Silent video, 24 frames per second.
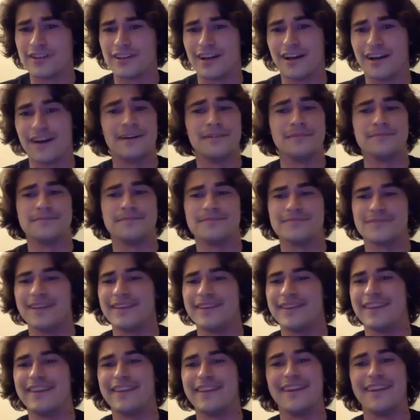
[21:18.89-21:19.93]

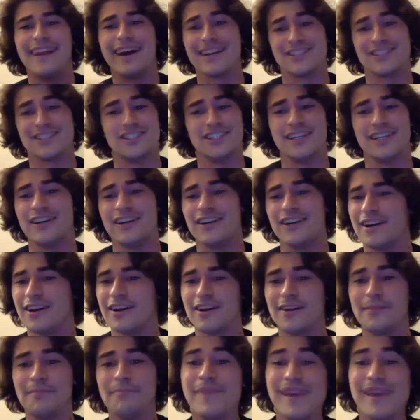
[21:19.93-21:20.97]
And then the next year
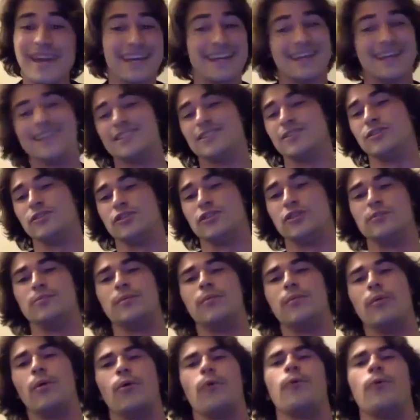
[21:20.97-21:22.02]
making it to the Super
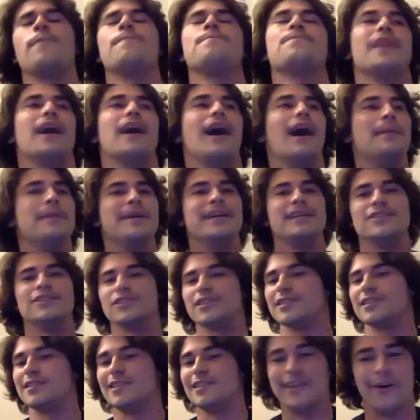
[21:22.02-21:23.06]
Bowl. I mean,
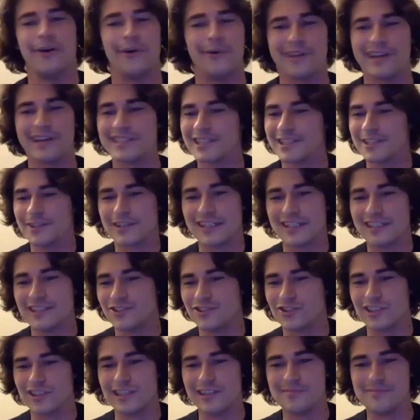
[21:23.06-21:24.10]
just, it's a little kid's
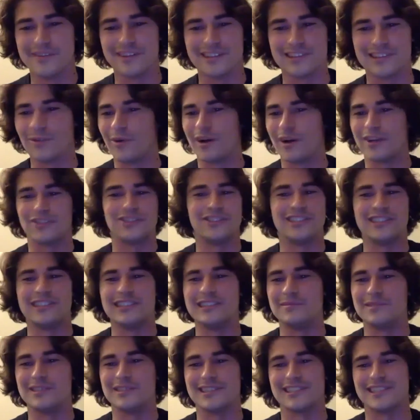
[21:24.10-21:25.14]
dream to watch your
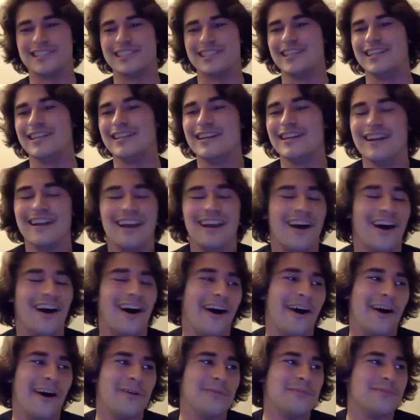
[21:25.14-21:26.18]
team succeed.
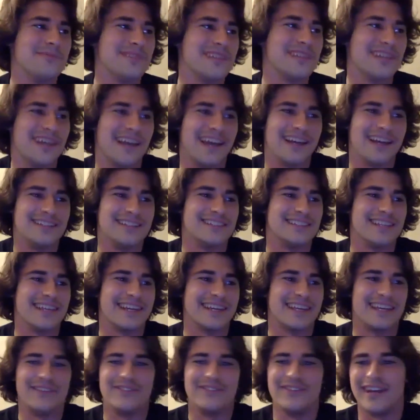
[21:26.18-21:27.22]
And
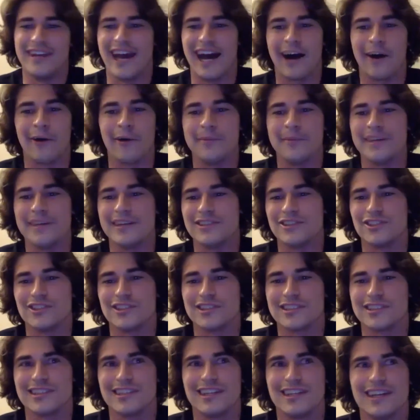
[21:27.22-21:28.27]
like, even now, I mean,
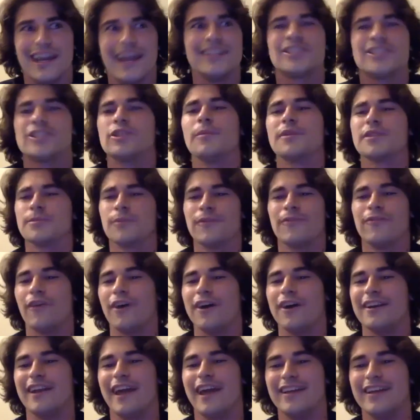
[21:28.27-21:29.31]
it's so much more
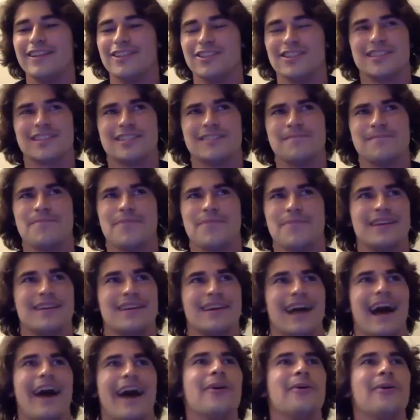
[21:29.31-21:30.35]
fun and just,
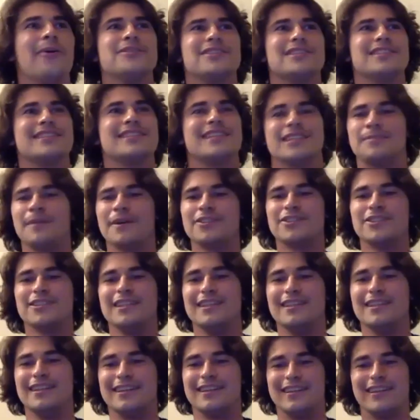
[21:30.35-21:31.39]
I don't know, it's just,
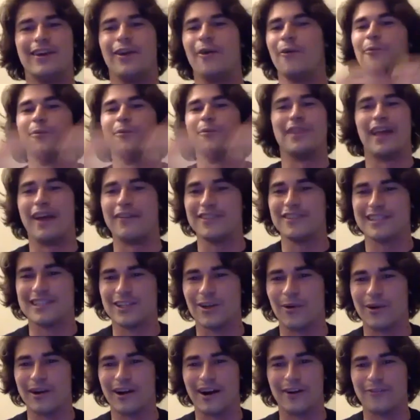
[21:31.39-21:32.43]
especially, with everything
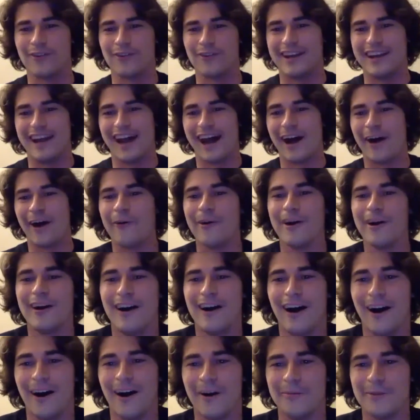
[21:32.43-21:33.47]
going on right now,
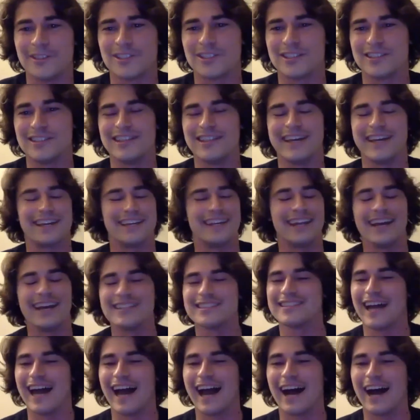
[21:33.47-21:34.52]
it's like nice
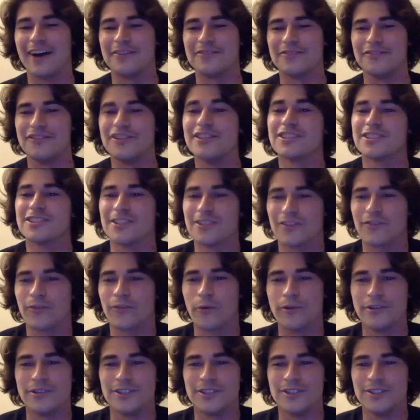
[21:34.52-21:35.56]
to have this to look
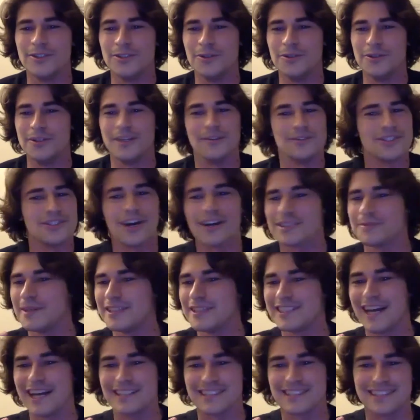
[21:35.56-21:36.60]
forward to, talk to my
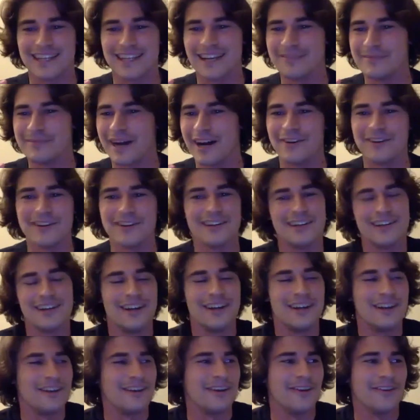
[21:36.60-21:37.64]
dad today about,
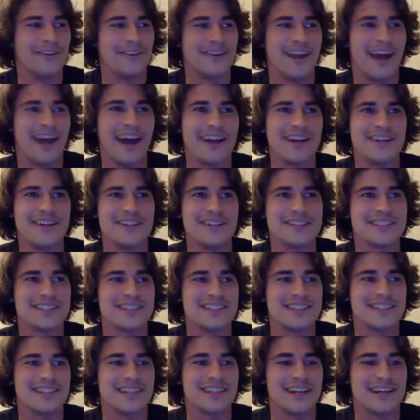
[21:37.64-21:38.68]
the Niners
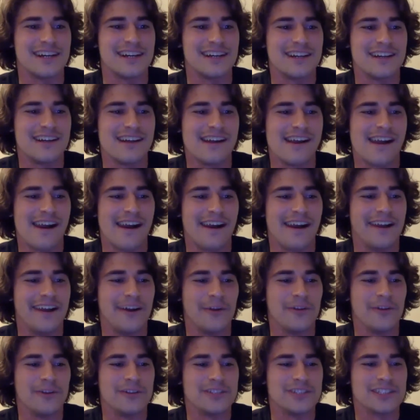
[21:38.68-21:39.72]
and,
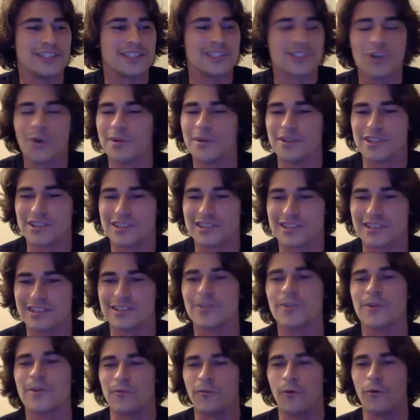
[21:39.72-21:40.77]
there's just so much
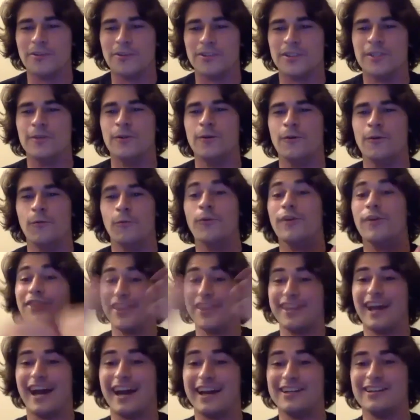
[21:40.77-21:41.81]
to look forward to with the
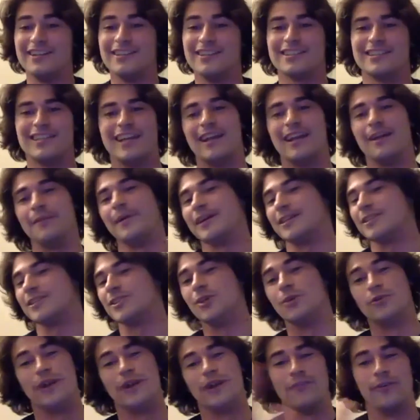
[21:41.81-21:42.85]
Niners. And I'm like,
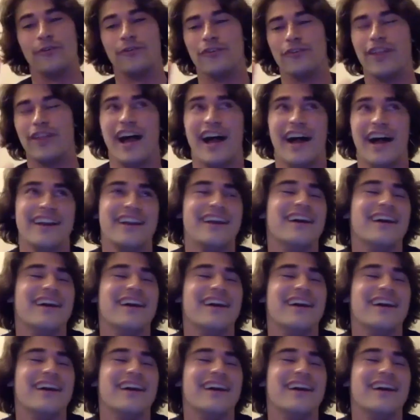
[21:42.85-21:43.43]
so grateful for that.